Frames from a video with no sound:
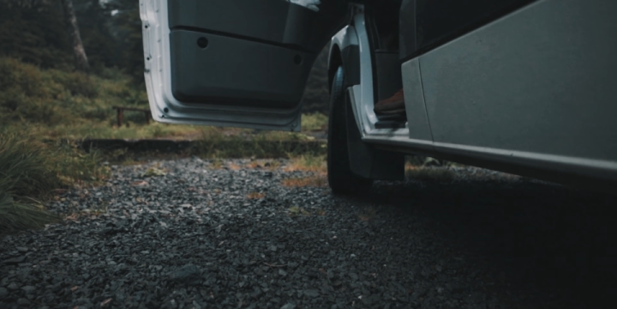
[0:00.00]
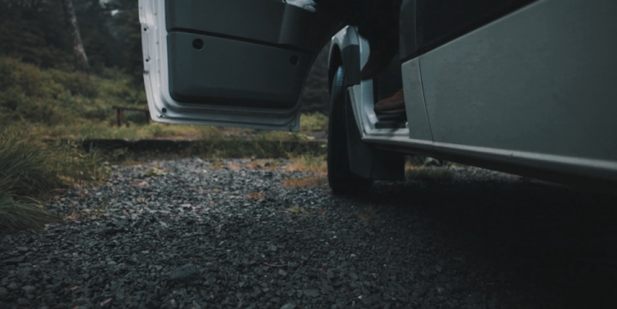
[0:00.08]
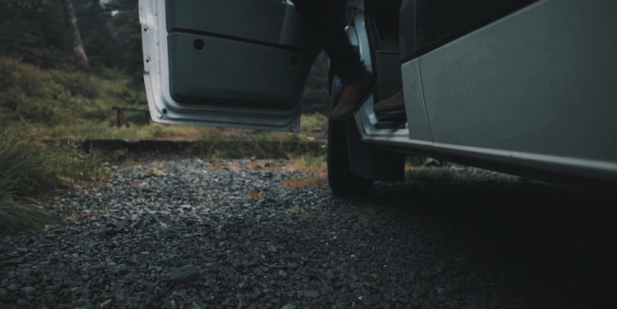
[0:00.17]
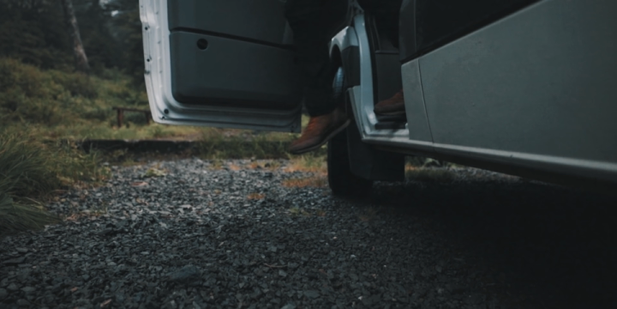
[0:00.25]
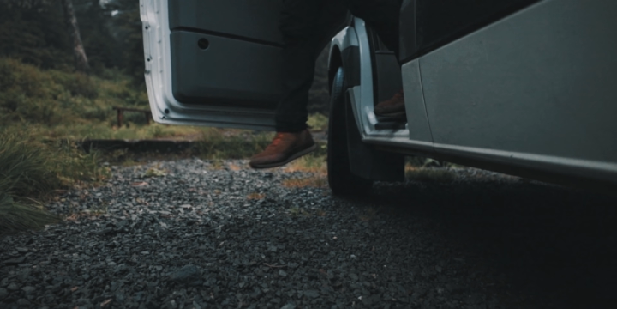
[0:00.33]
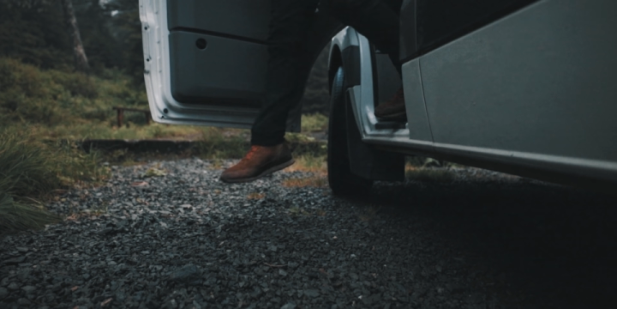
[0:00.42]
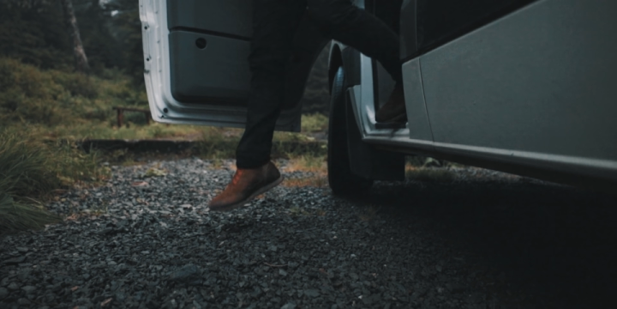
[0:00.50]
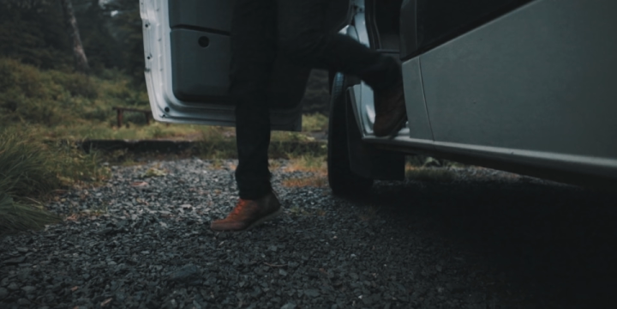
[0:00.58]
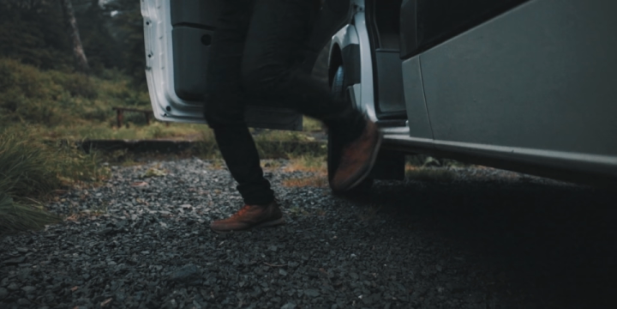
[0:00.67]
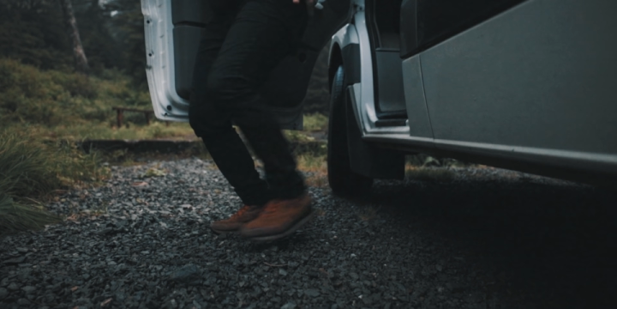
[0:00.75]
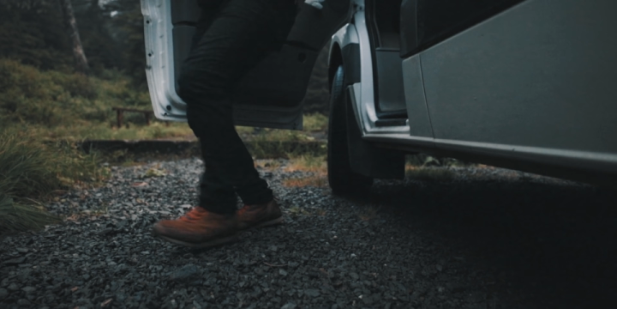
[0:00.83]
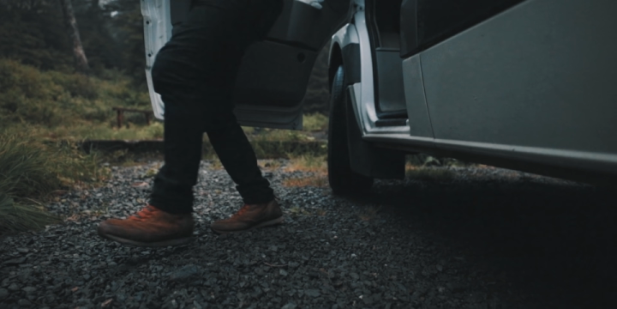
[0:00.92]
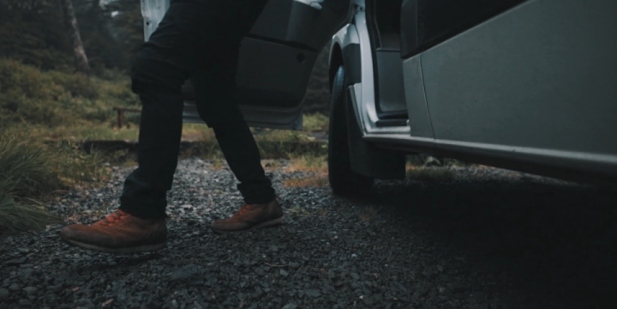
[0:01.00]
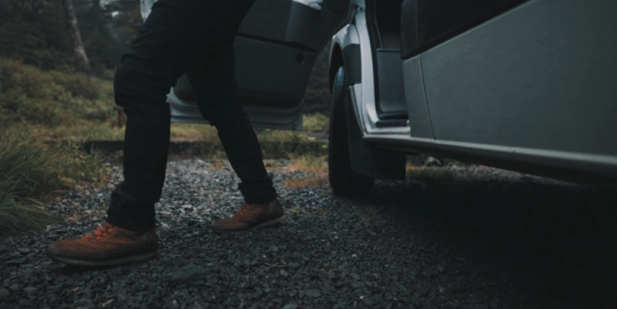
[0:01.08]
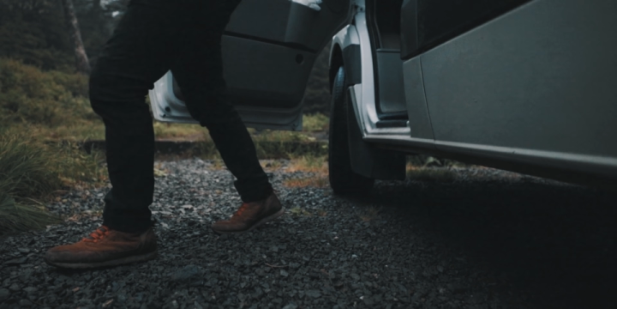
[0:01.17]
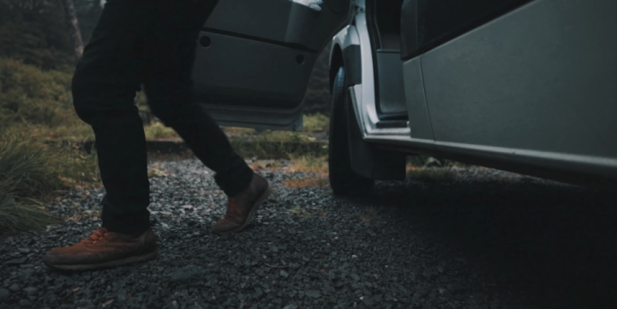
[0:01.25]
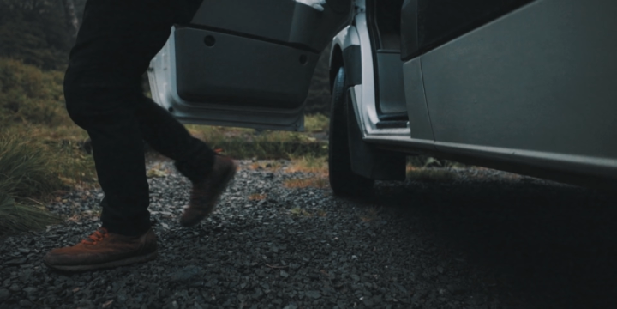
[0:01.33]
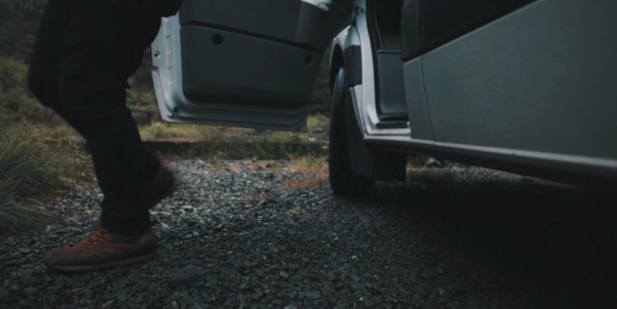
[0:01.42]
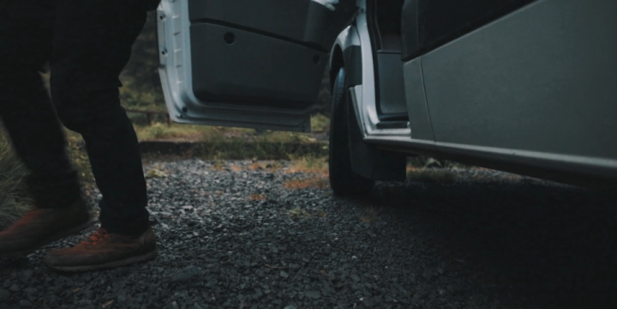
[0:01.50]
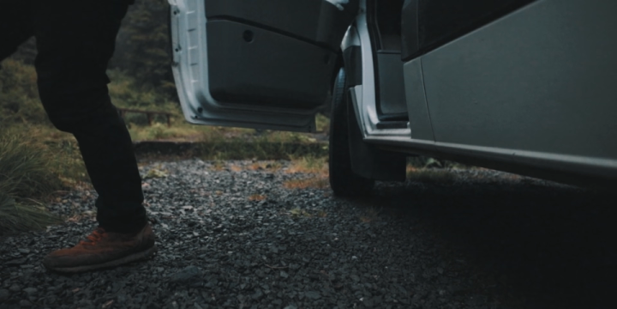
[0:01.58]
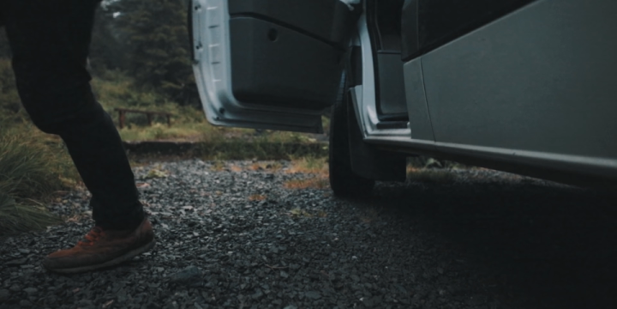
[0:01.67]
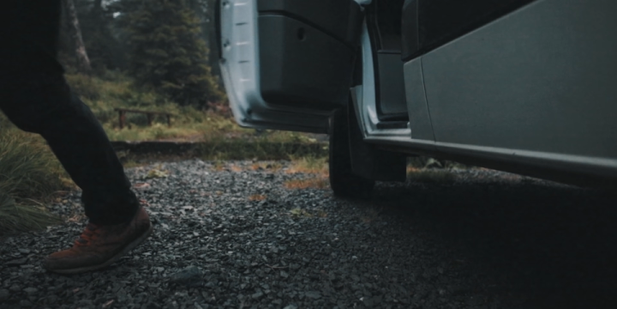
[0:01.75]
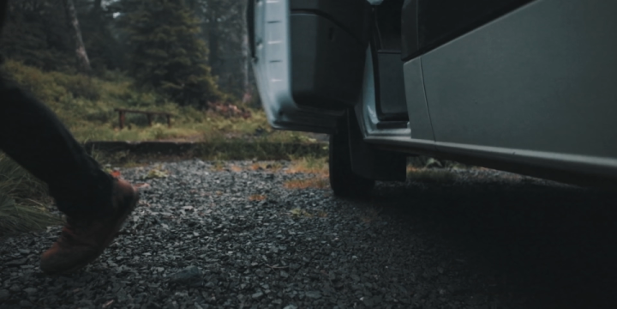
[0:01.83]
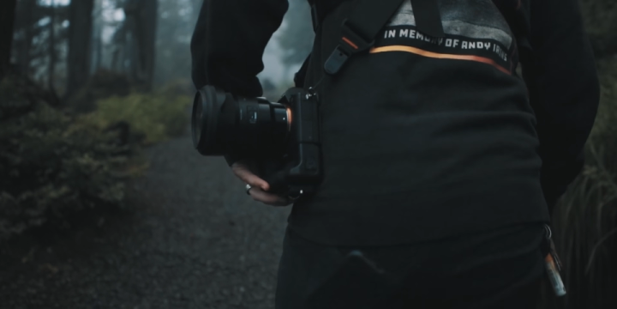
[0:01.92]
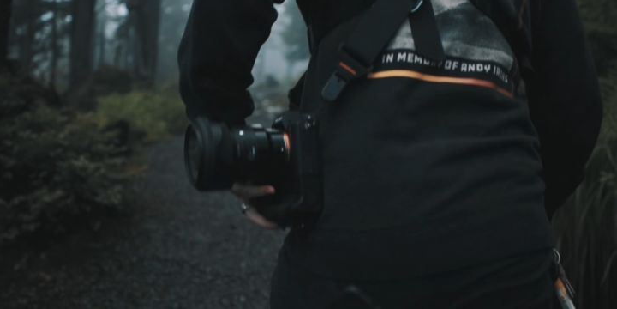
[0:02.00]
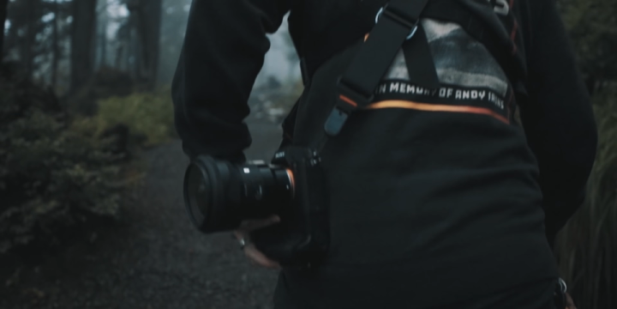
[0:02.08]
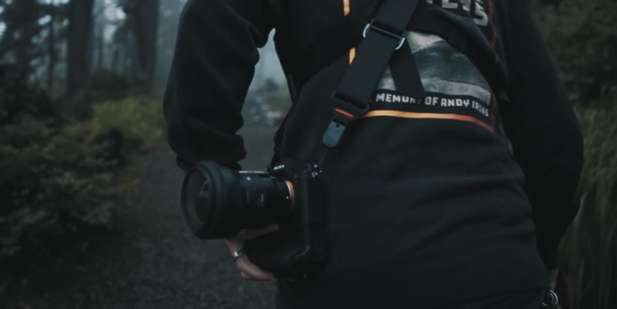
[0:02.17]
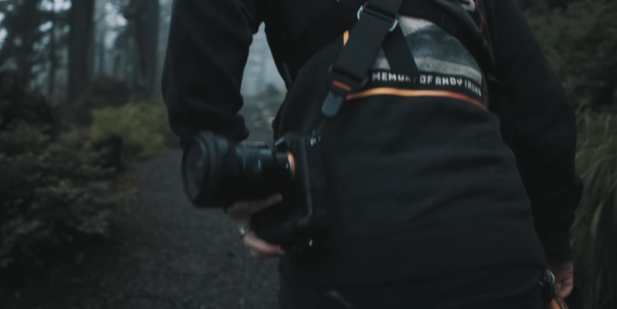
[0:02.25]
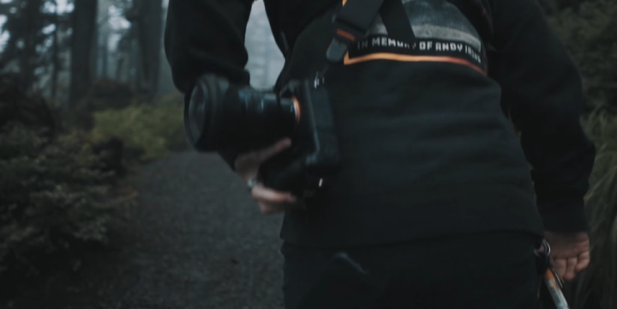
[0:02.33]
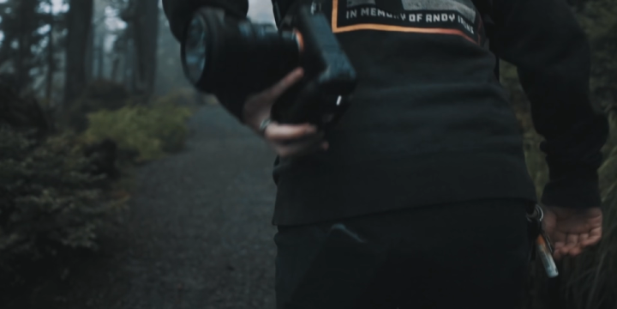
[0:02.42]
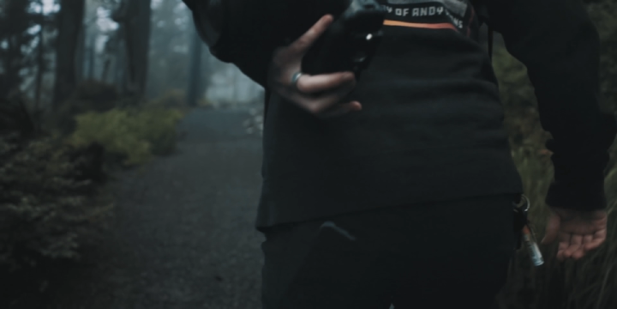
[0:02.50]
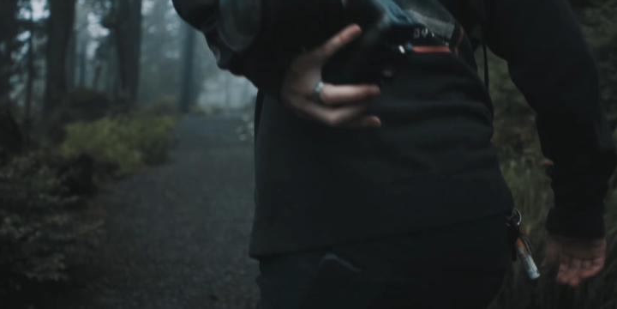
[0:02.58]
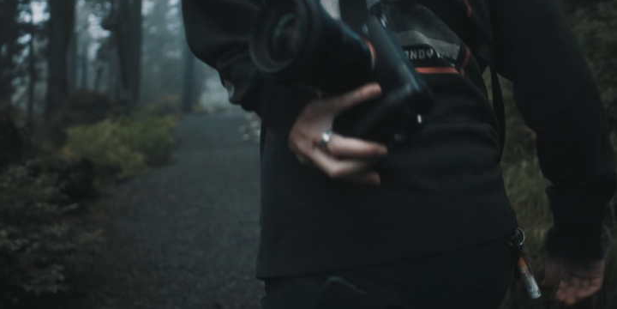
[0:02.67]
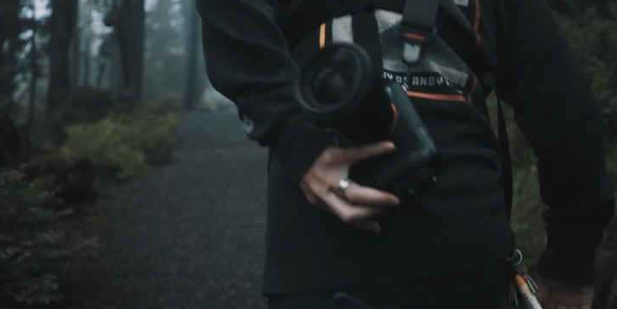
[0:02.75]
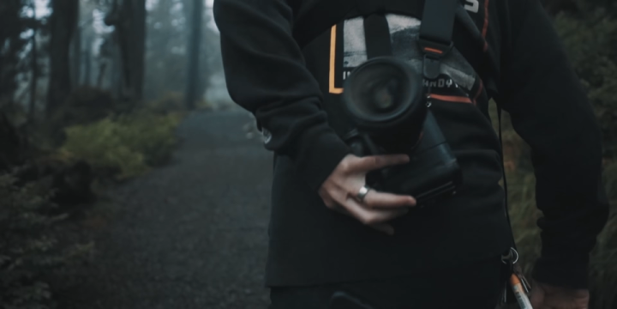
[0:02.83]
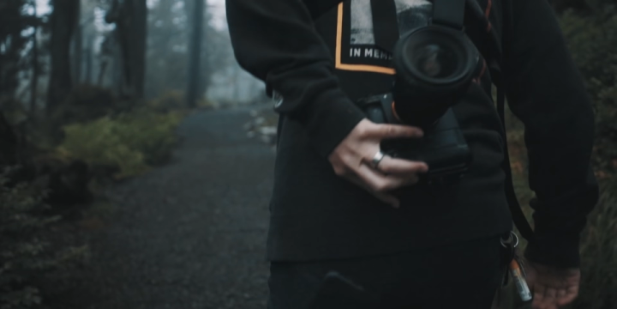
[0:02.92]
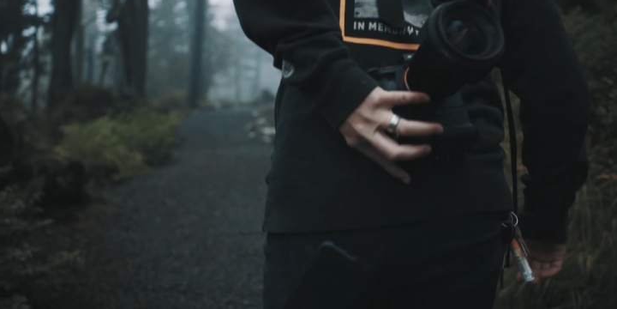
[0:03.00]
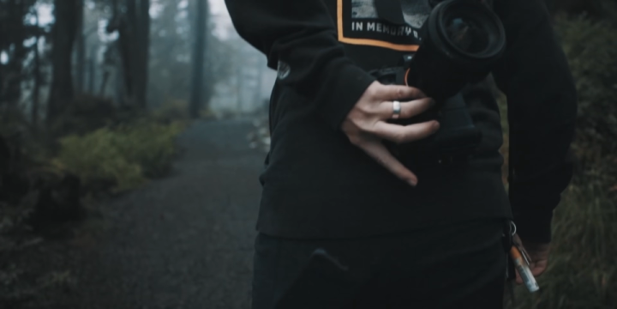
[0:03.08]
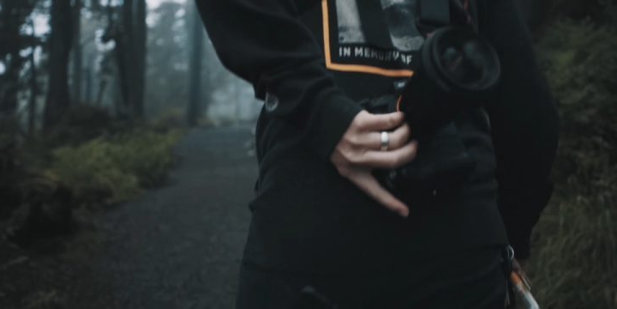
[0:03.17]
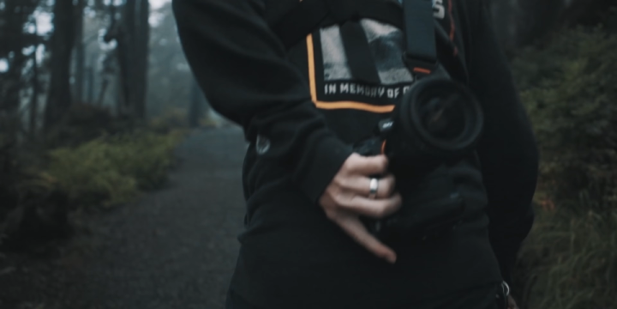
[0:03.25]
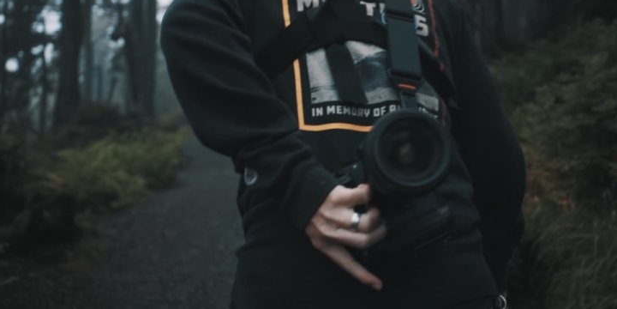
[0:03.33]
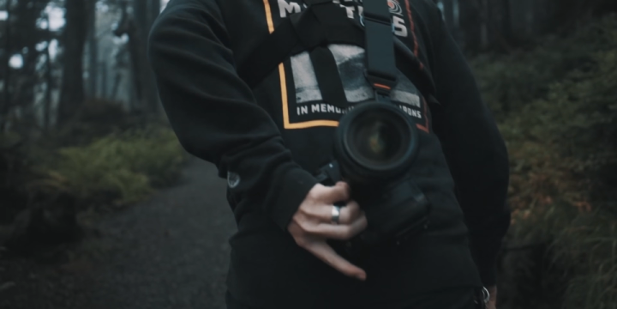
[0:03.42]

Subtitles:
(no speaker visible)